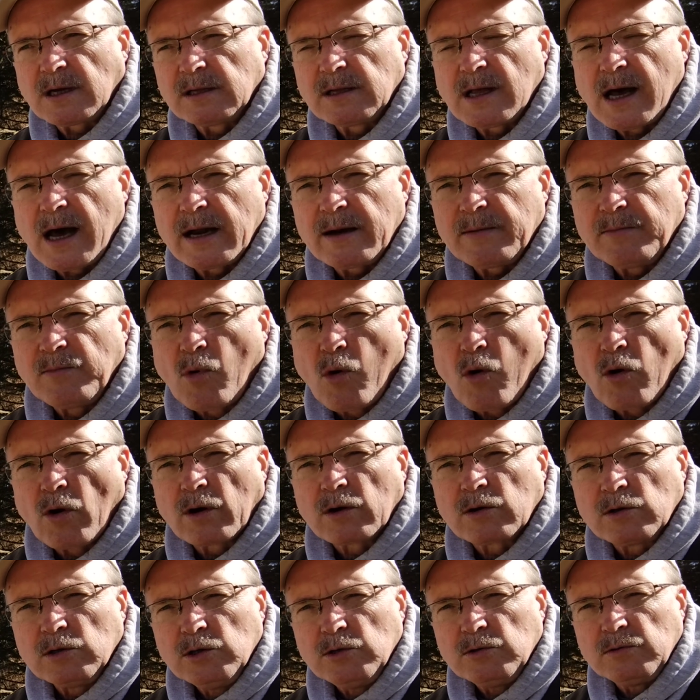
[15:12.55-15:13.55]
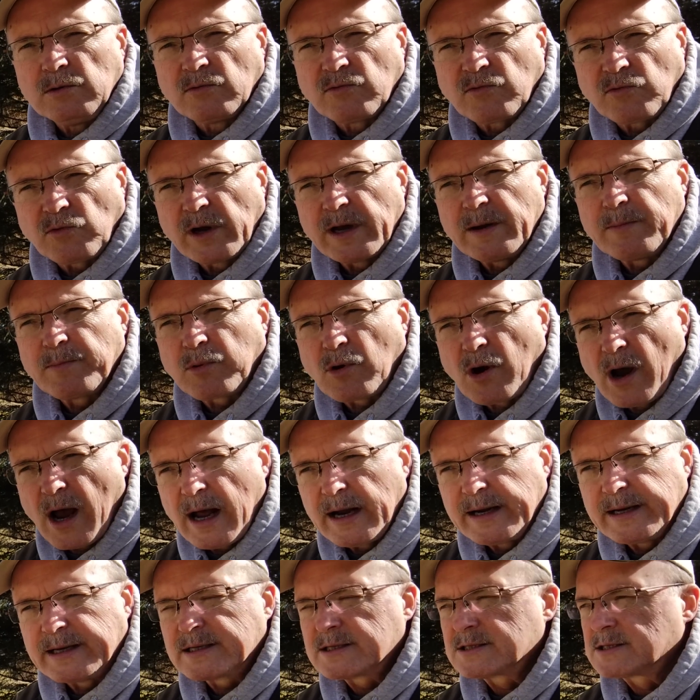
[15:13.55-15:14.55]
a lot more gluten-free
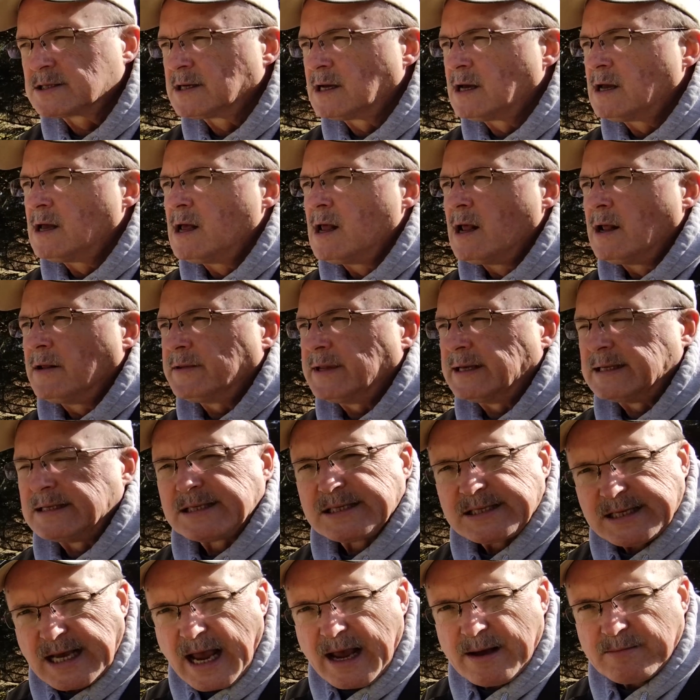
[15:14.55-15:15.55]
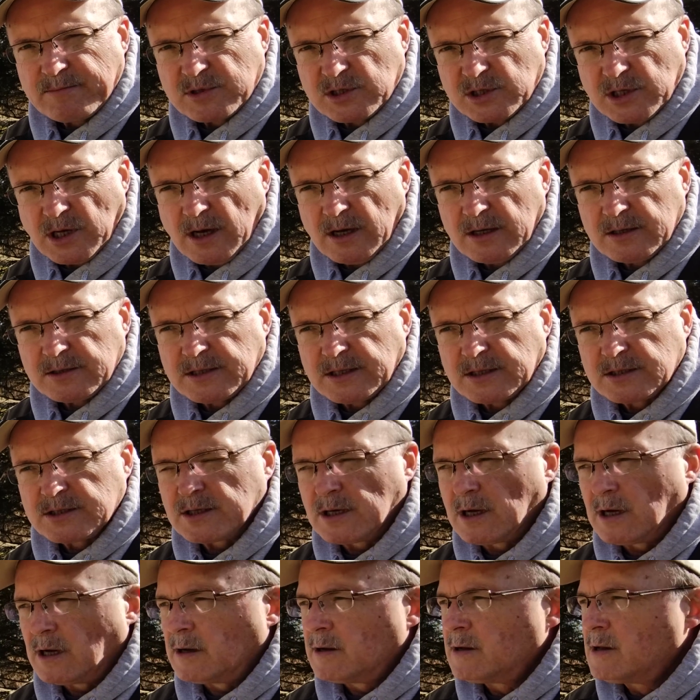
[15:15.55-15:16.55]
products than Sam's does. It's
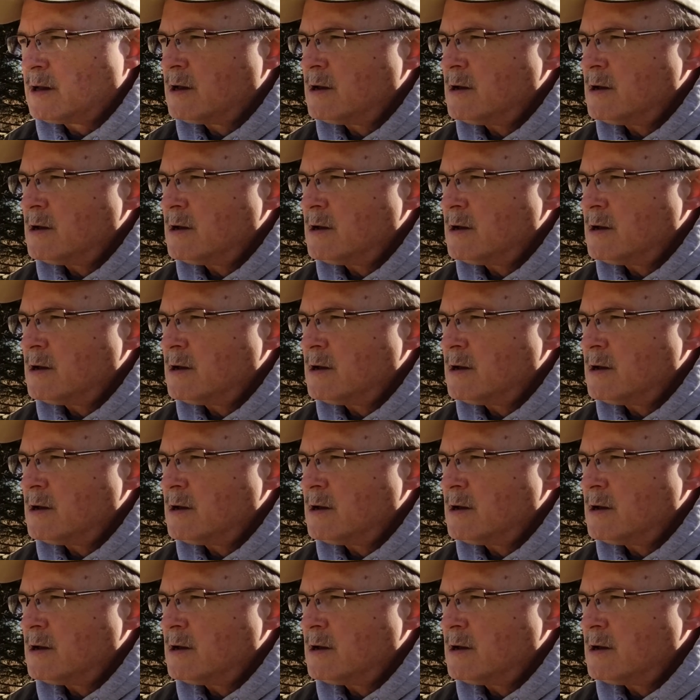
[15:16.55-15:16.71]
a